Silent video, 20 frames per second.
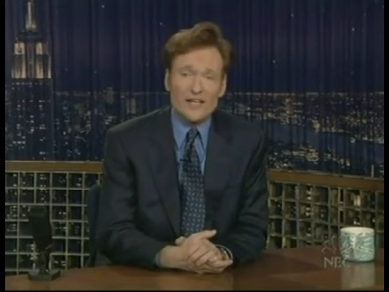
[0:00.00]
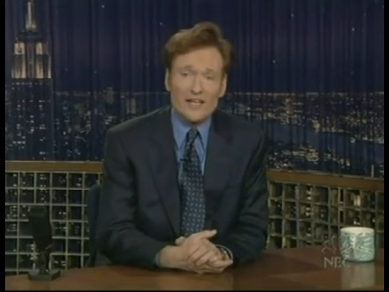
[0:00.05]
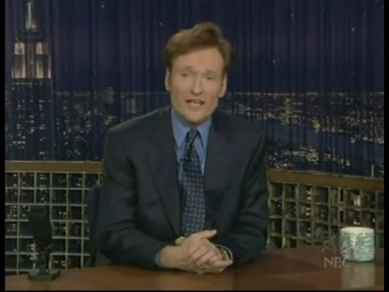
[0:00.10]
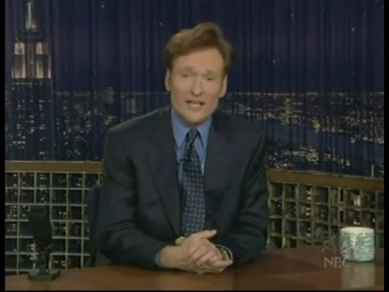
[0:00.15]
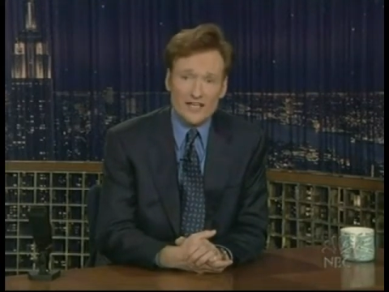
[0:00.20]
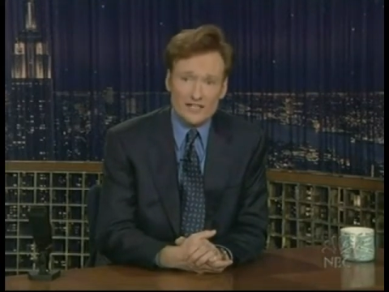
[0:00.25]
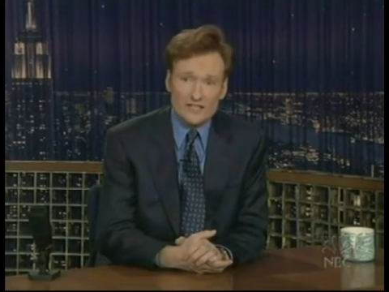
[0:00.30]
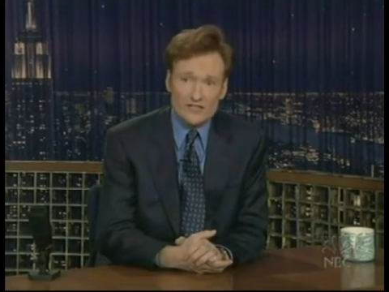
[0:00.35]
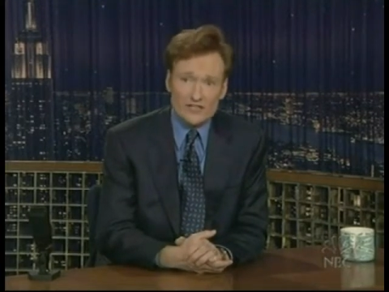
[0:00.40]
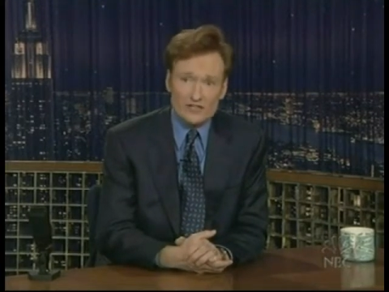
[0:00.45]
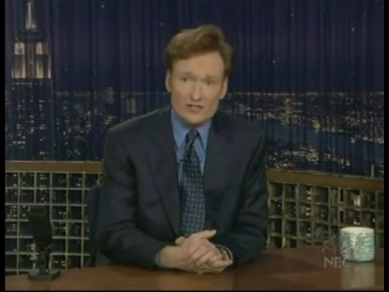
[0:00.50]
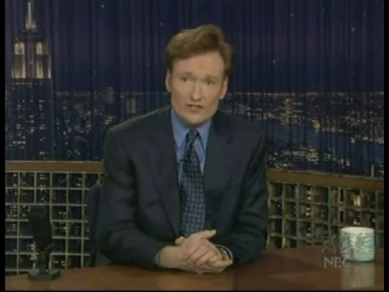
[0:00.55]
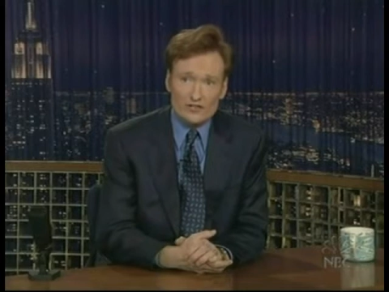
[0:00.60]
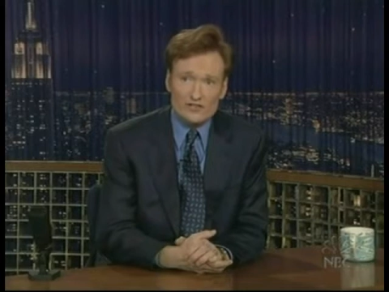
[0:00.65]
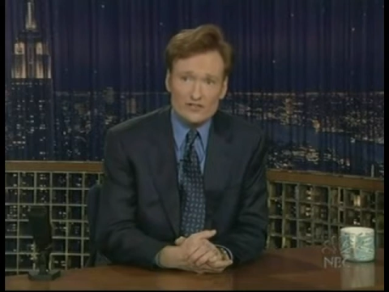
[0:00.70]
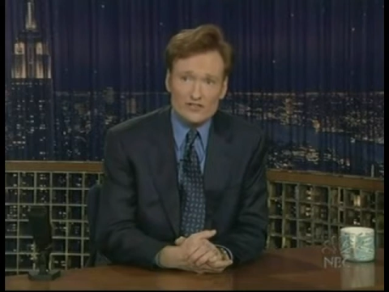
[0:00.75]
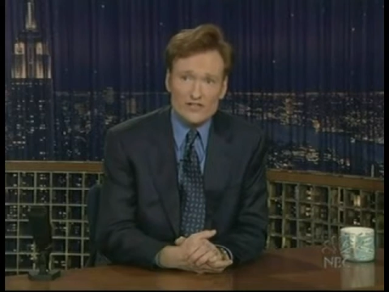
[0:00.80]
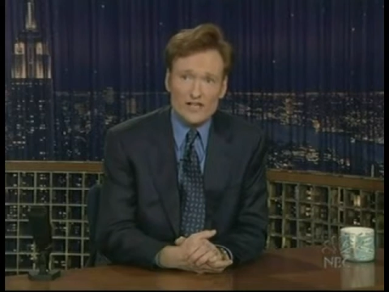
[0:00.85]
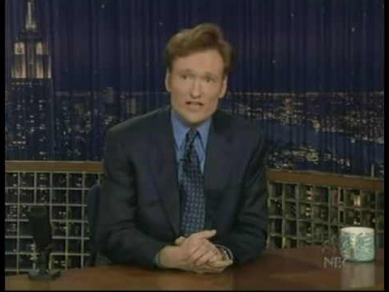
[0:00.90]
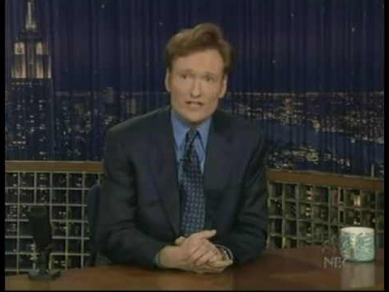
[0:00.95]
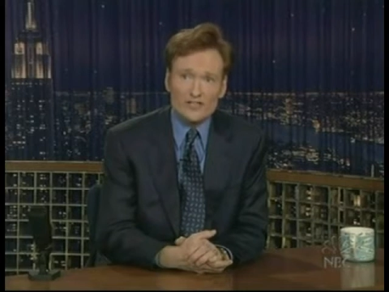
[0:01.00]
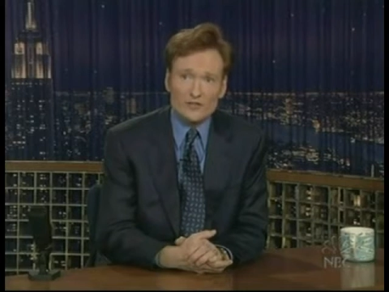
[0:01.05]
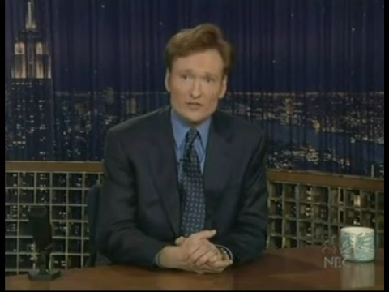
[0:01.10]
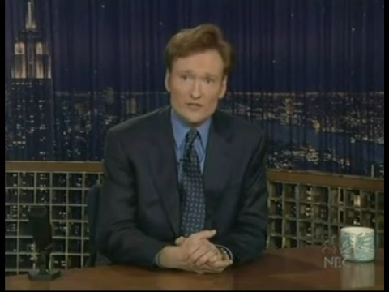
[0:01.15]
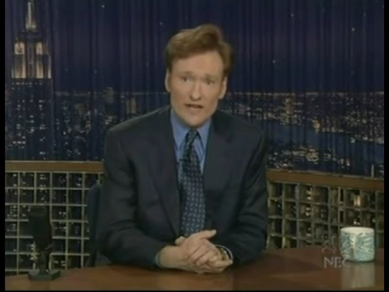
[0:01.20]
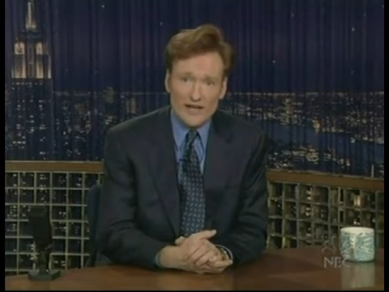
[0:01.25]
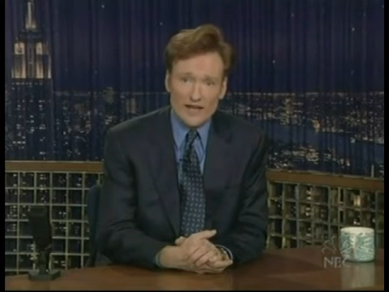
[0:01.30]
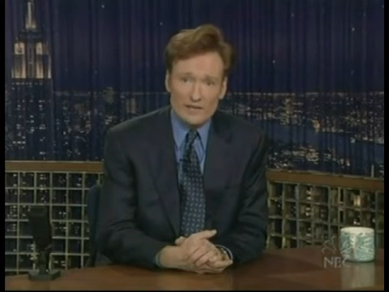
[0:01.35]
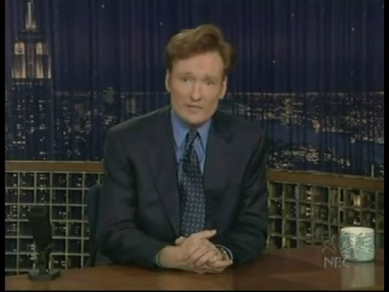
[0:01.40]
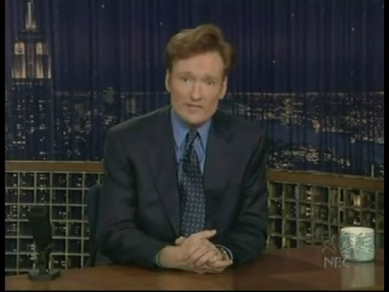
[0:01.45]
insults, and
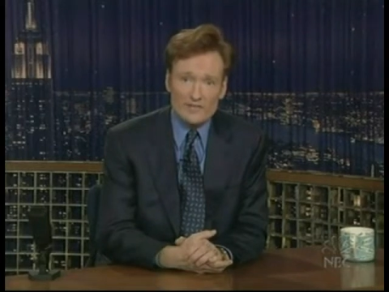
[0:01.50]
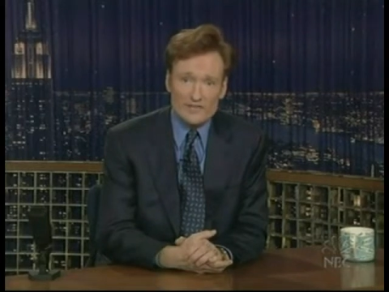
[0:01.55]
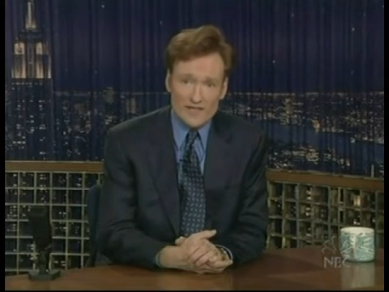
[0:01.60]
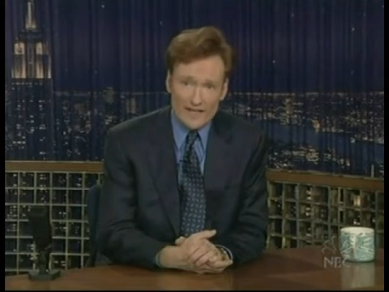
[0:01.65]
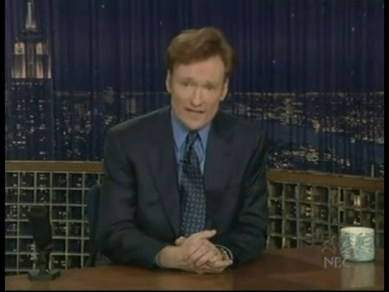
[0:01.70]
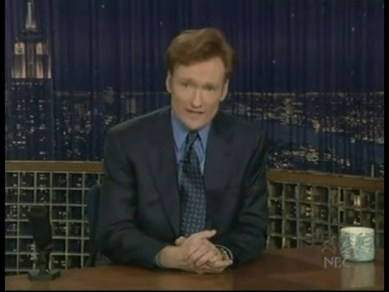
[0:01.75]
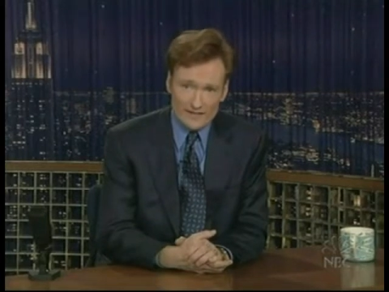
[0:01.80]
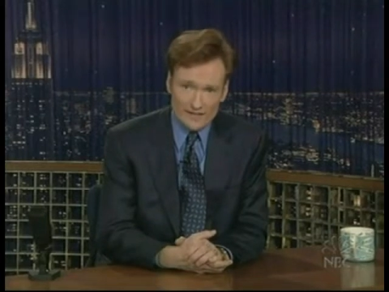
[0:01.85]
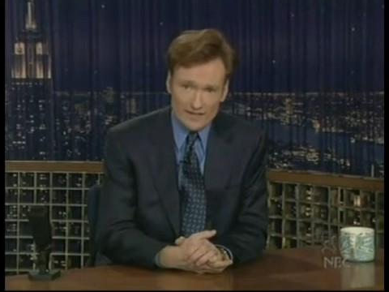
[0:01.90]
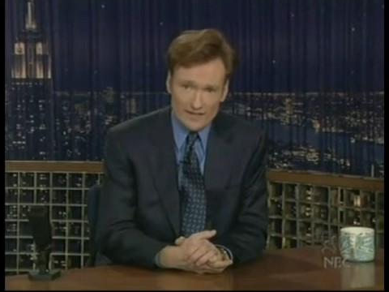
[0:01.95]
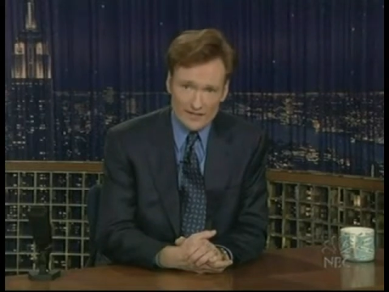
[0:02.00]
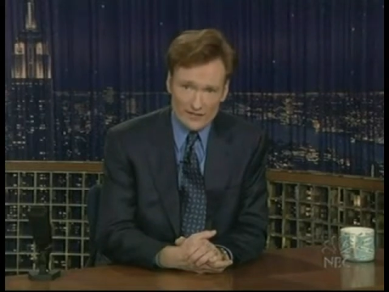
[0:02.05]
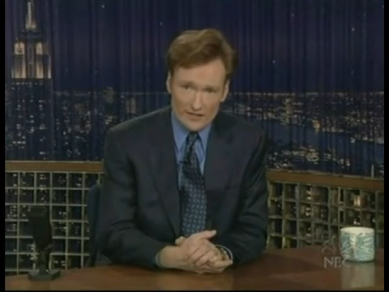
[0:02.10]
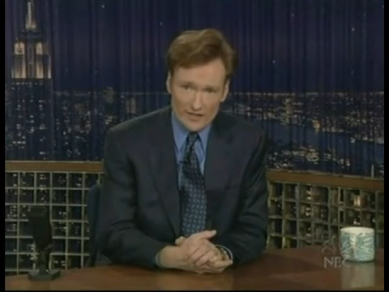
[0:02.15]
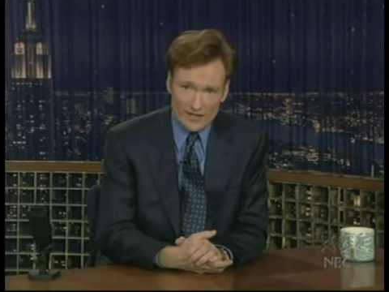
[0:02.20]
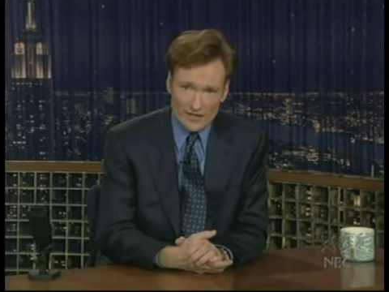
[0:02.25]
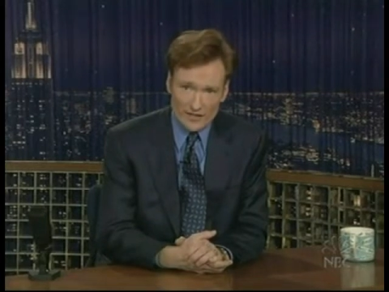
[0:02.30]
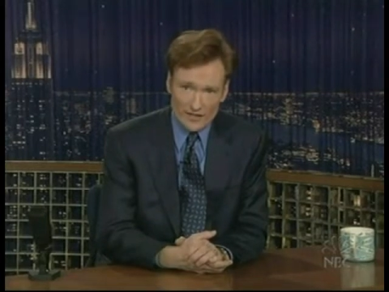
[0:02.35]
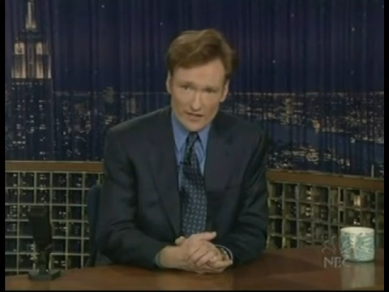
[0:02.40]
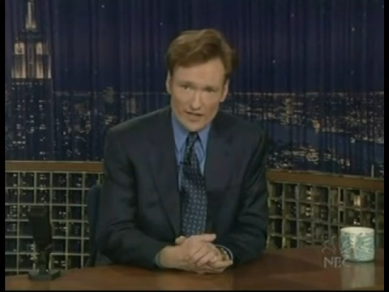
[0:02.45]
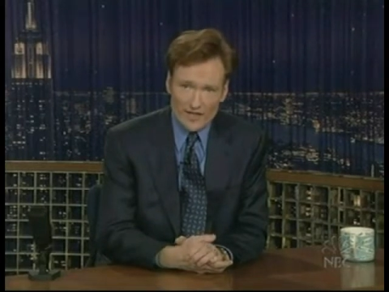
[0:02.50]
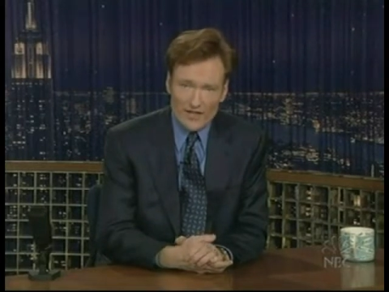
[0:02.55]
unanimous negativity.